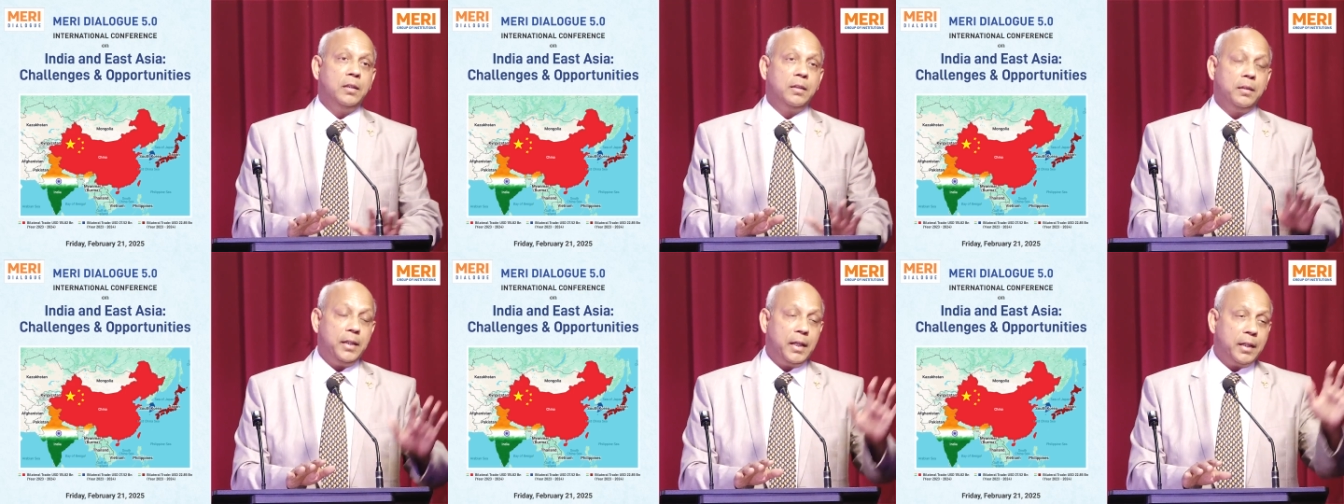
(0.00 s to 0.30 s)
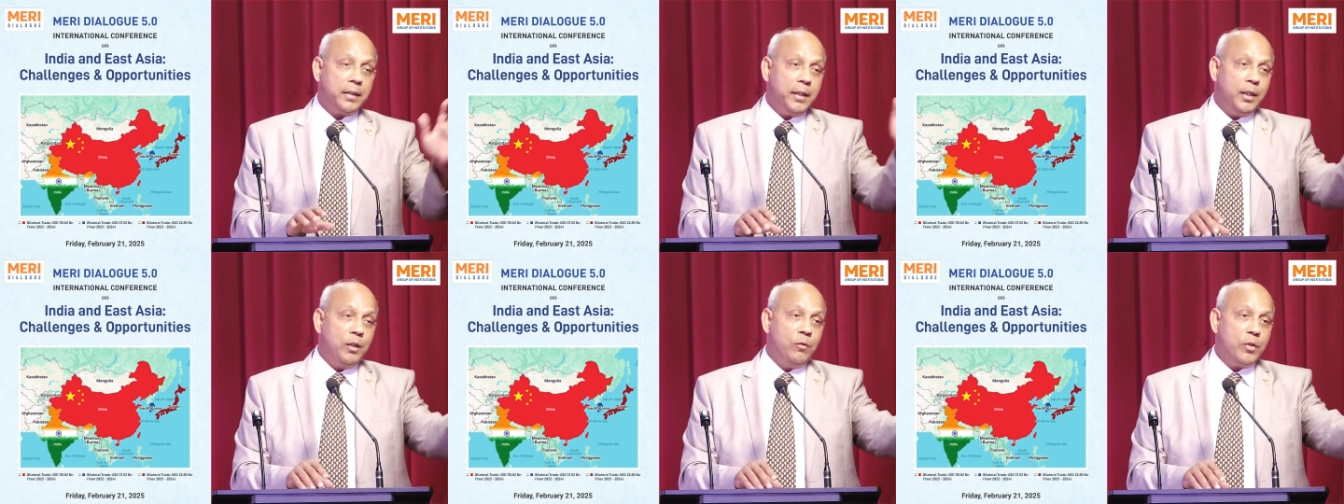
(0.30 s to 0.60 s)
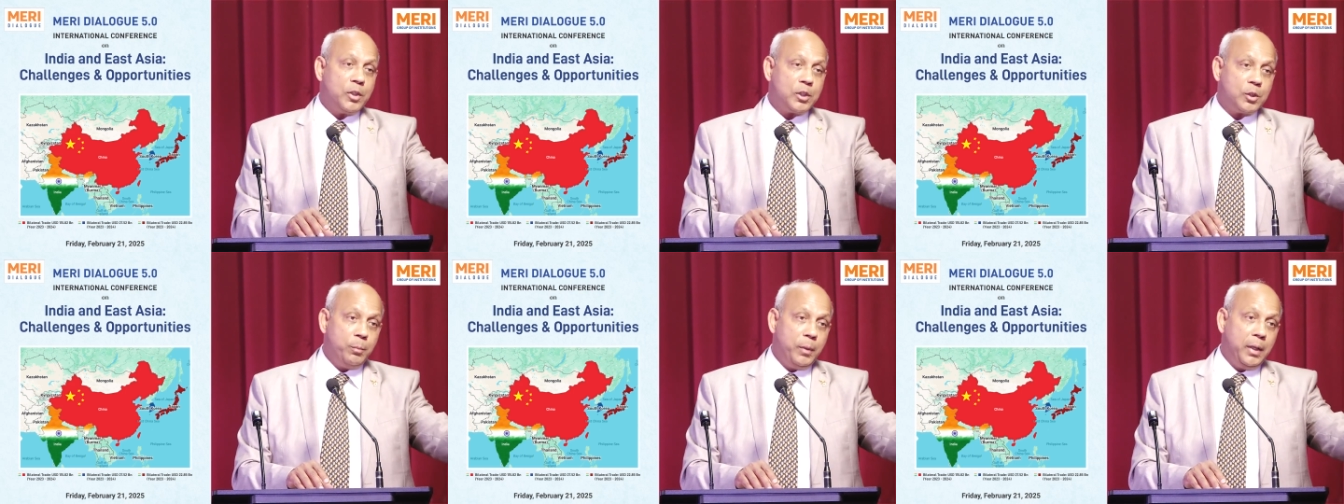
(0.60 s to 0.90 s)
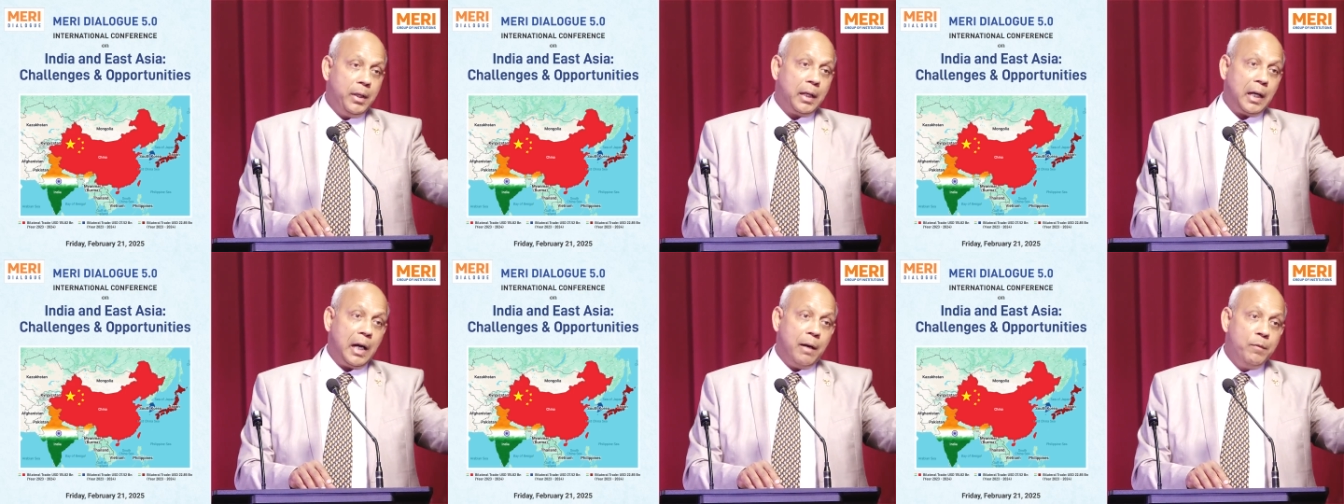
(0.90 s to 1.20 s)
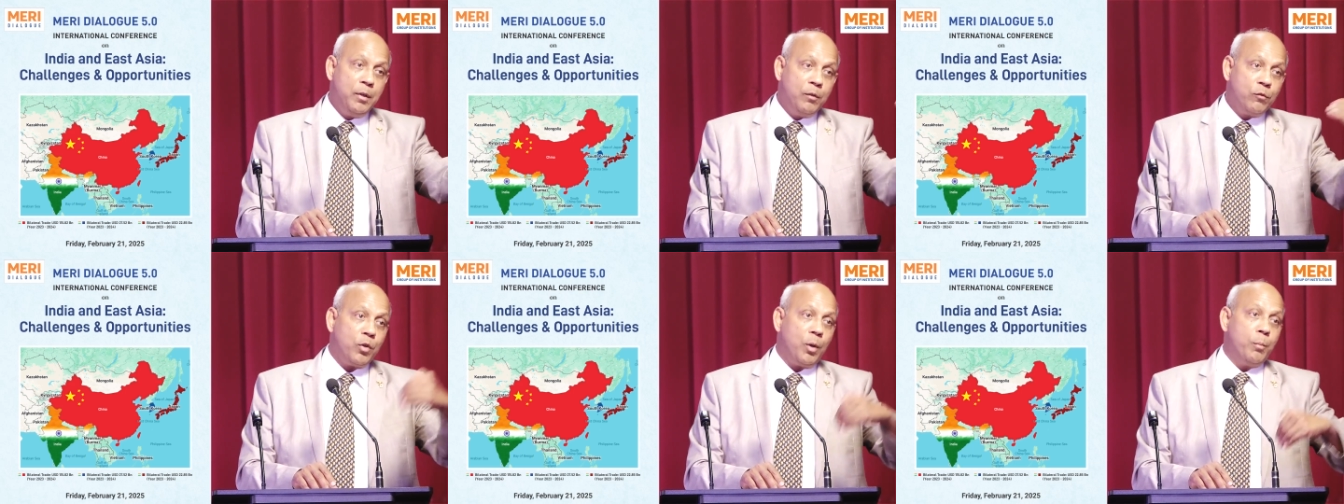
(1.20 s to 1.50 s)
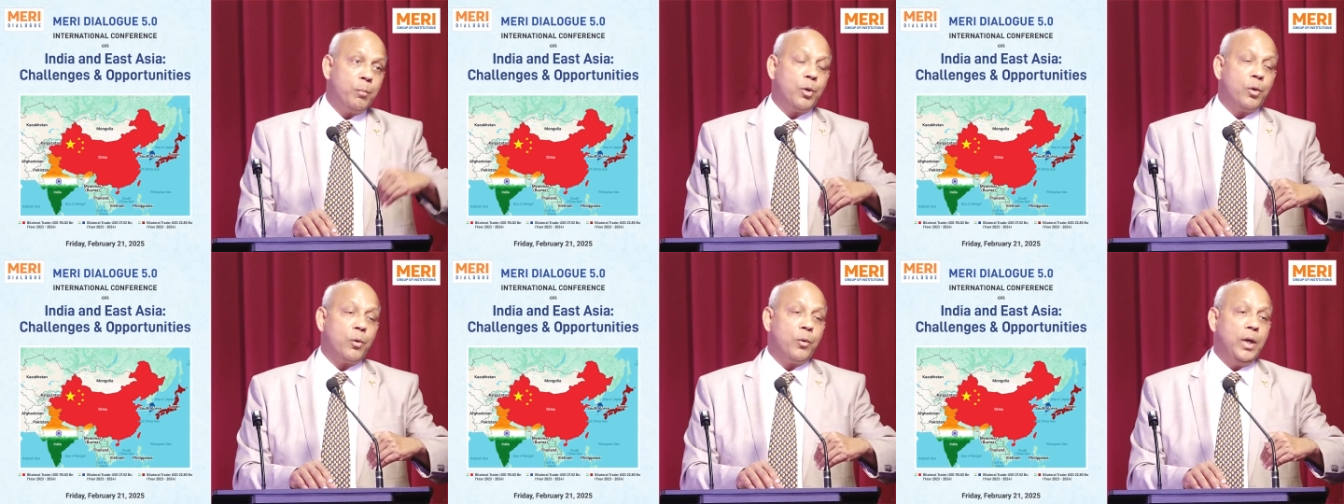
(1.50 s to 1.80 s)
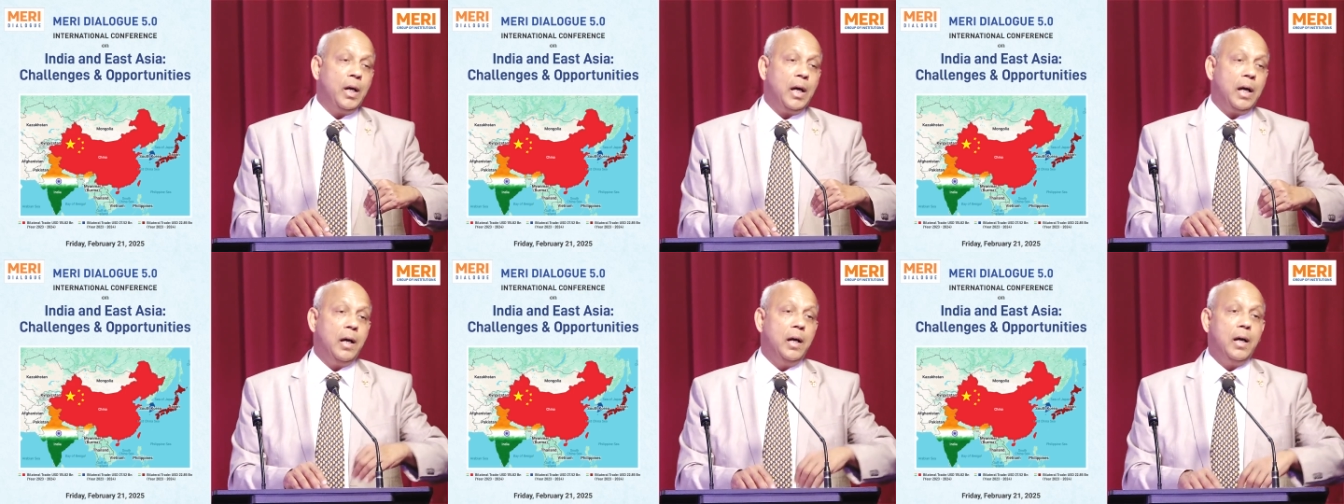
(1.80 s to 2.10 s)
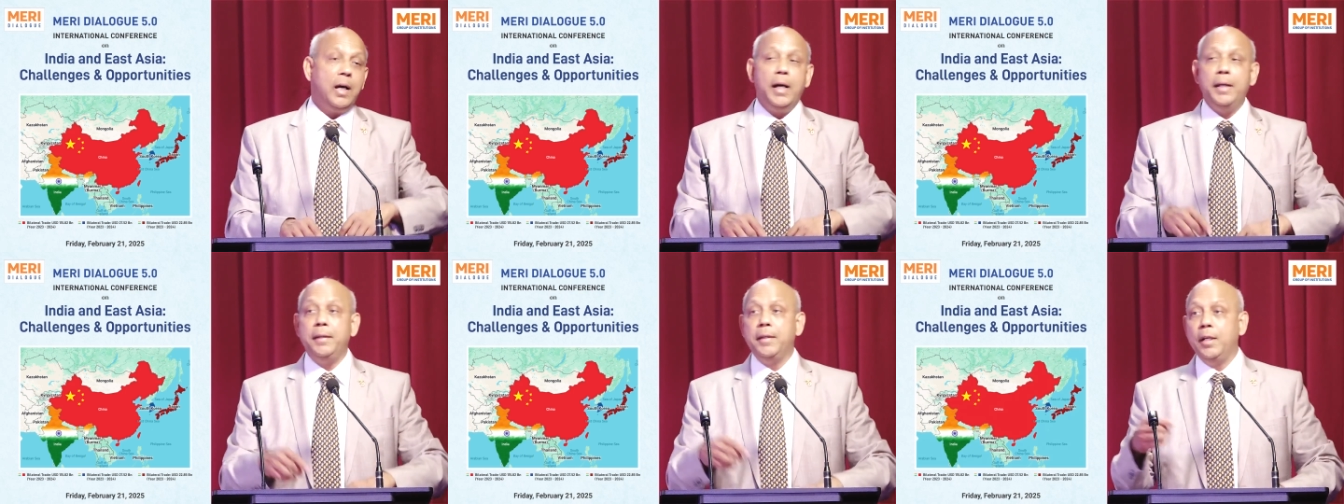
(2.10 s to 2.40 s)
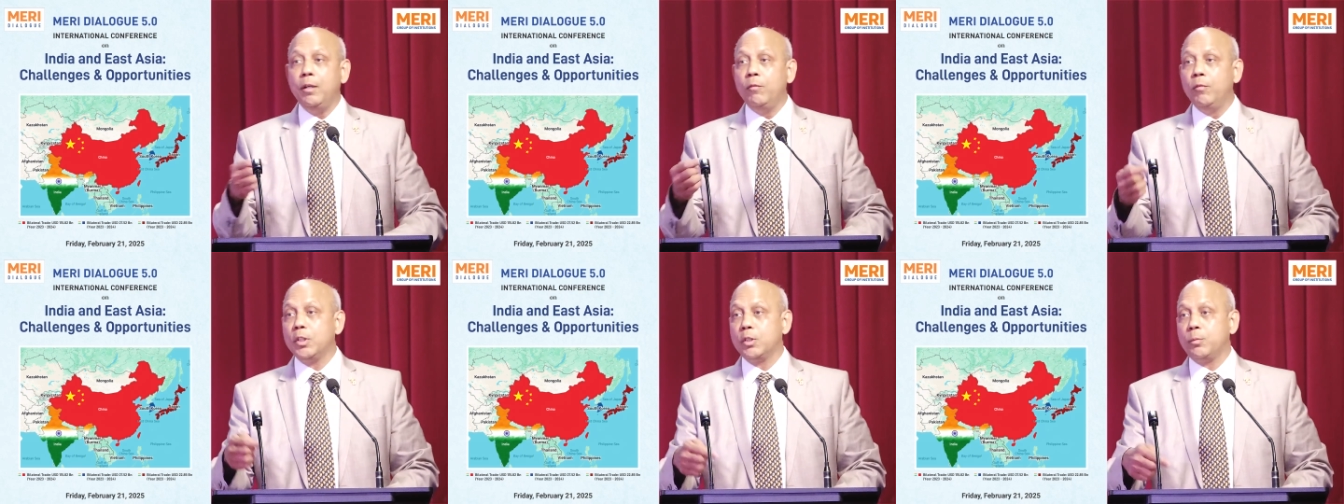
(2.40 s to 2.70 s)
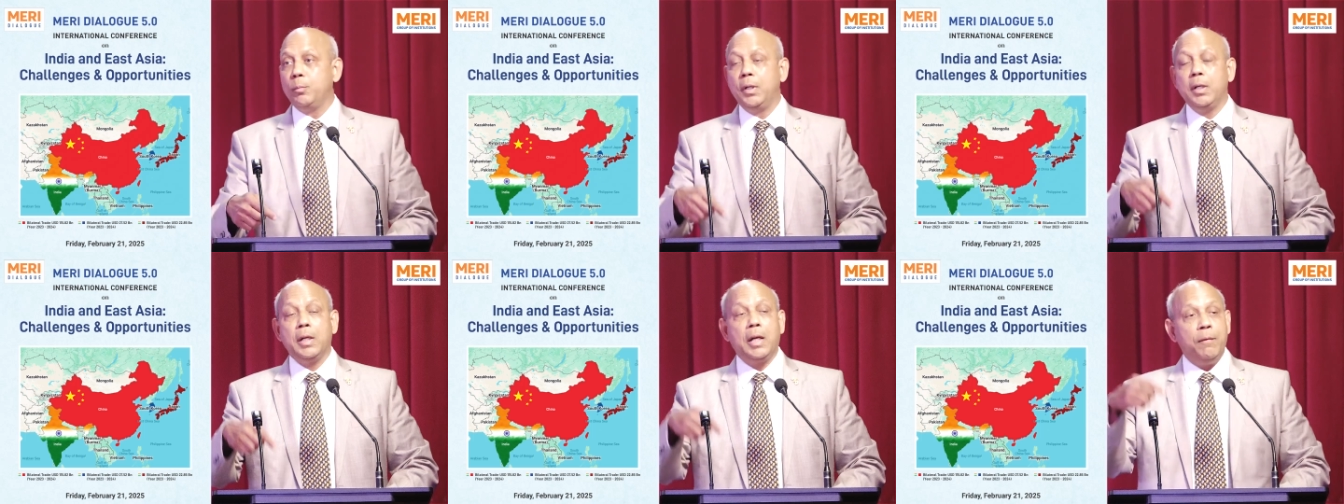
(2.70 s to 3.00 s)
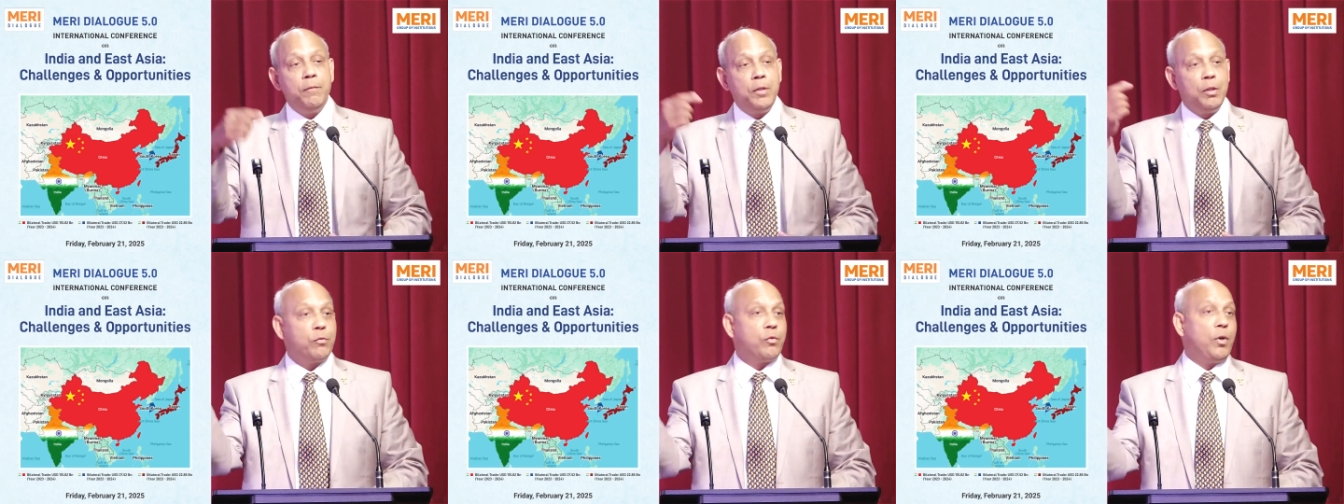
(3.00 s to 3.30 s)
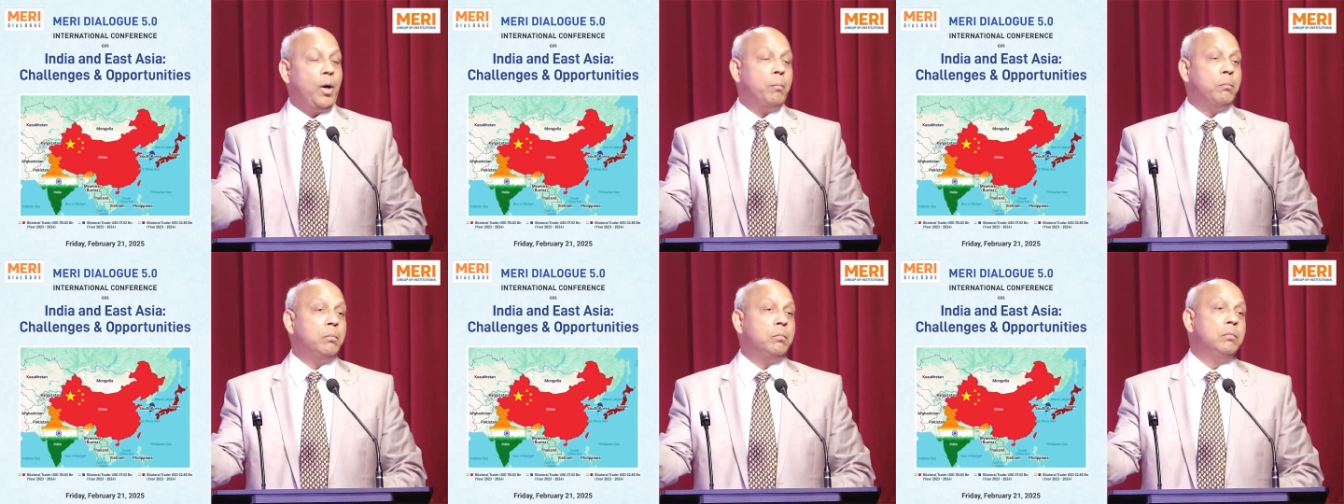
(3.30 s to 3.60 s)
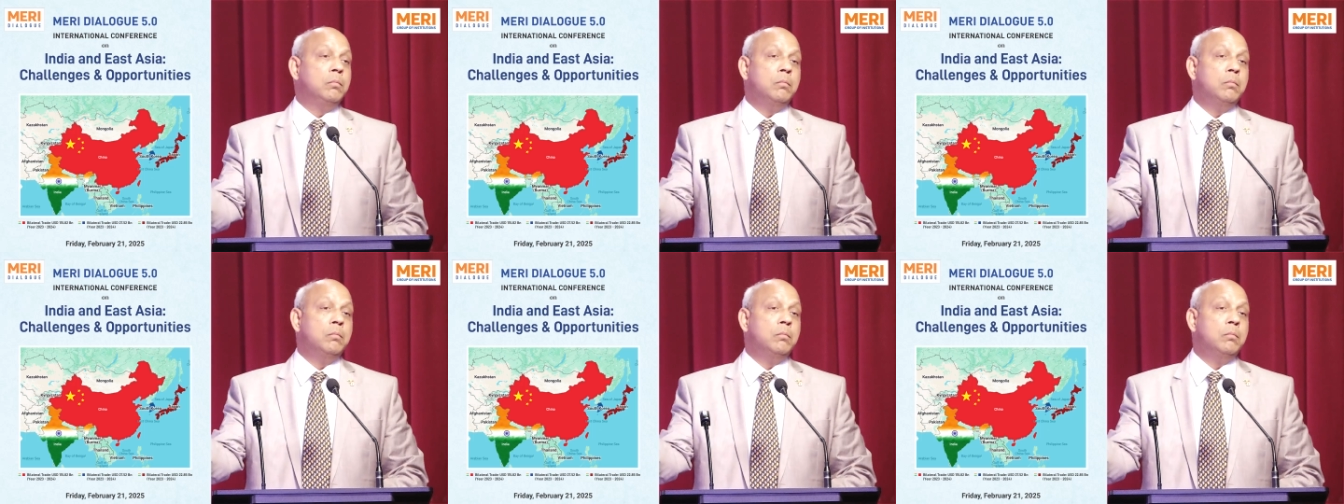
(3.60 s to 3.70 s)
that the investment coming from Korea and the investment coming from